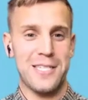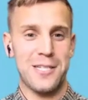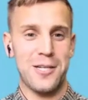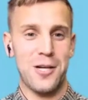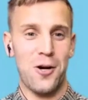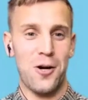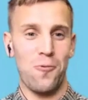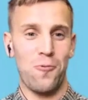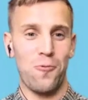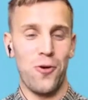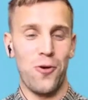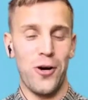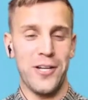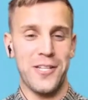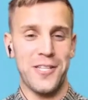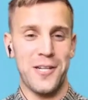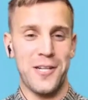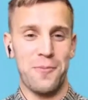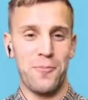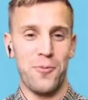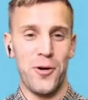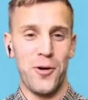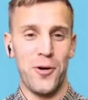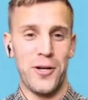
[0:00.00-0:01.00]
go right to the
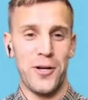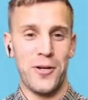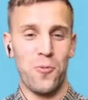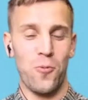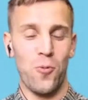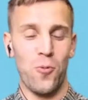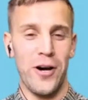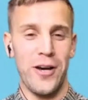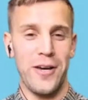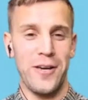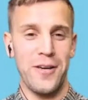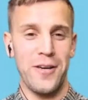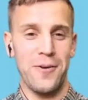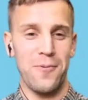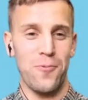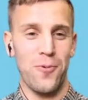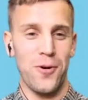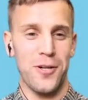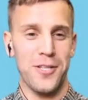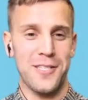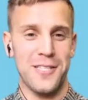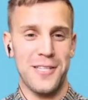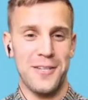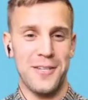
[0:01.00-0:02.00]
point. Why,
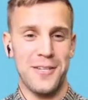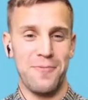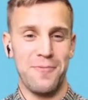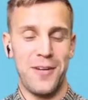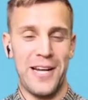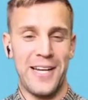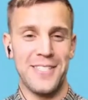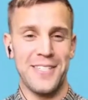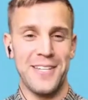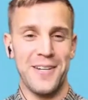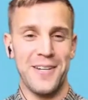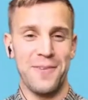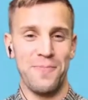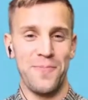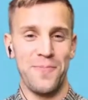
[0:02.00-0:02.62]
what's in Valencia?